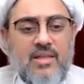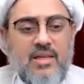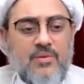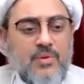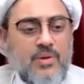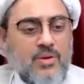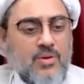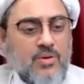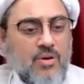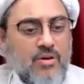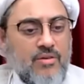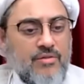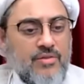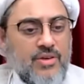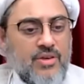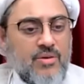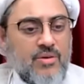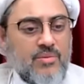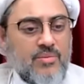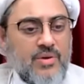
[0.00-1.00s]
That when you
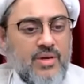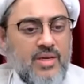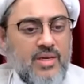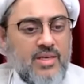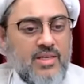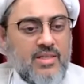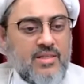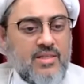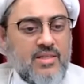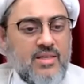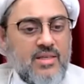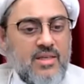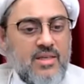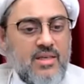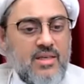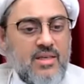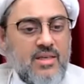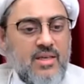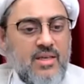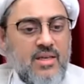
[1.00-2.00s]
offer your prayers,
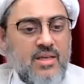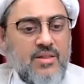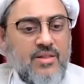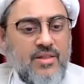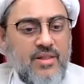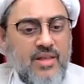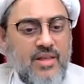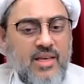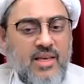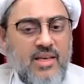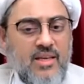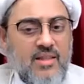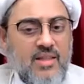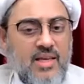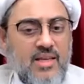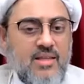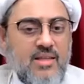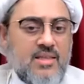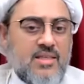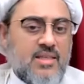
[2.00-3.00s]
think
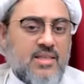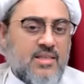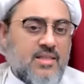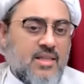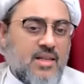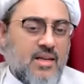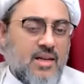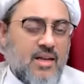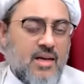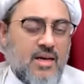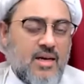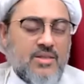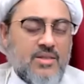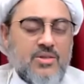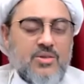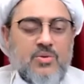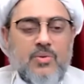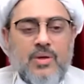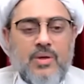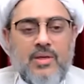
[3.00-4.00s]
that this is the
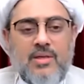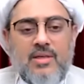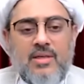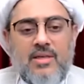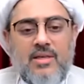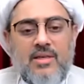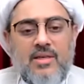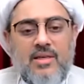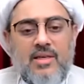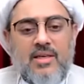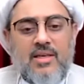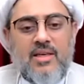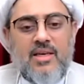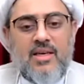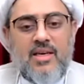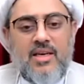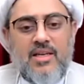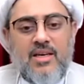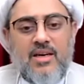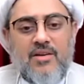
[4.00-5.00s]
last one.
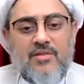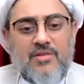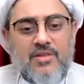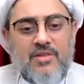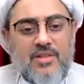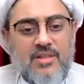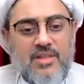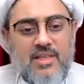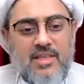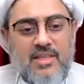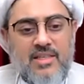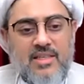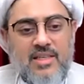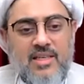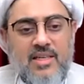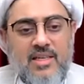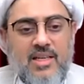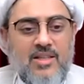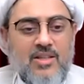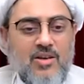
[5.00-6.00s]
And after this,
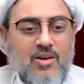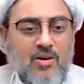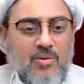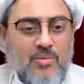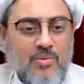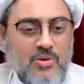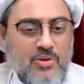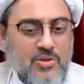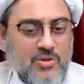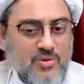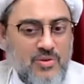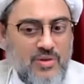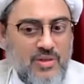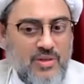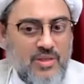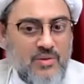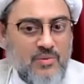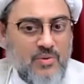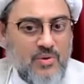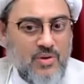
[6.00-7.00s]
another
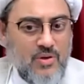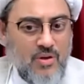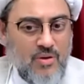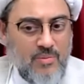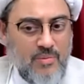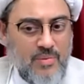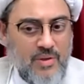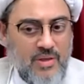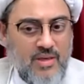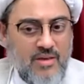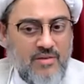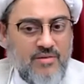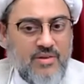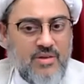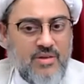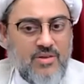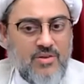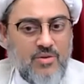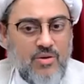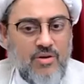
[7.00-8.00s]
opportunity would not be
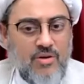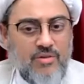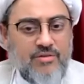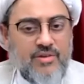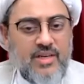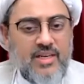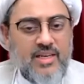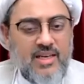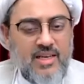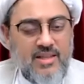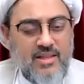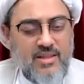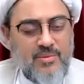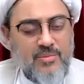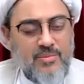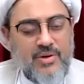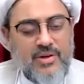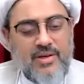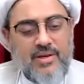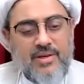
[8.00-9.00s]
given to offer another
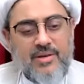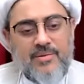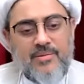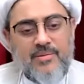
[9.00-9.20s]
prayer.